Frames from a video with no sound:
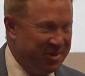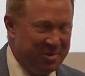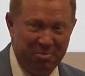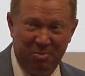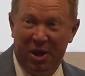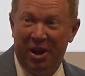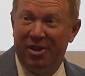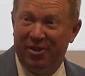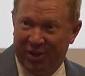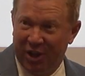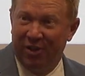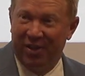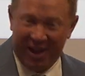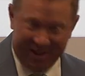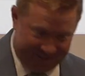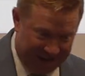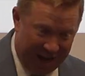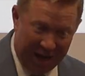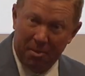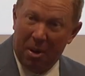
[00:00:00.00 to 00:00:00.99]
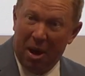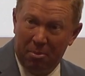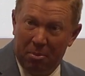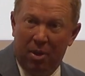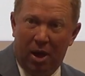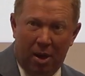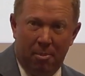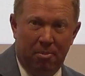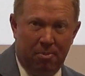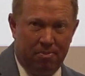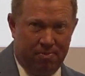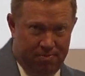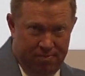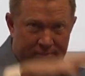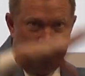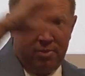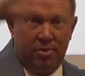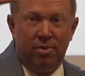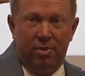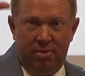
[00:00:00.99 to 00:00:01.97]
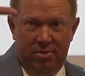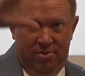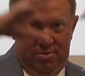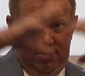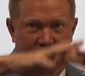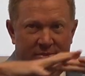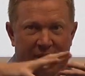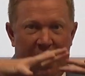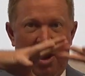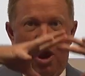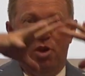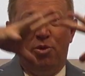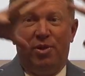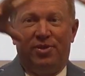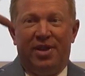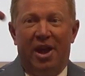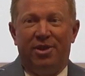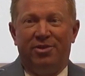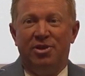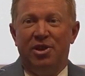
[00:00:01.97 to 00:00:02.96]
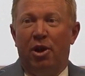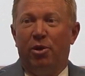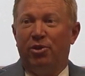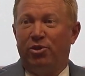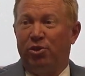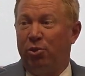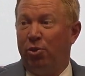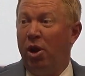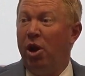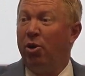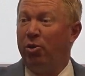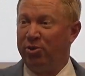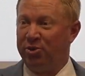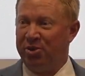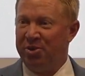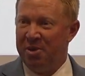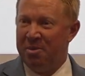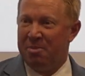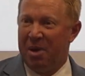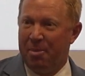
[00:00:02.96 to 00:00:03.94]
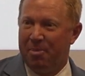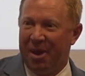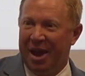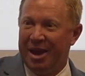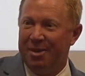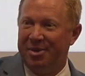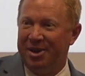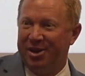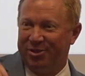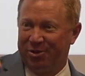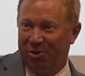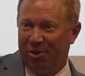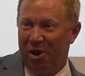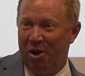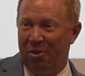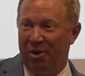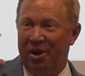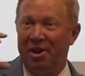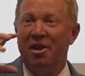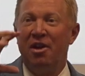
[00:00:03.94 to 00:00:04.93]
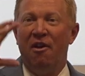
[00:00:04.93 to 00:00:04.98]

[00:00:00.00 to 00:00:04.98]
But until that time, that $100,000 grows. My payment is growing.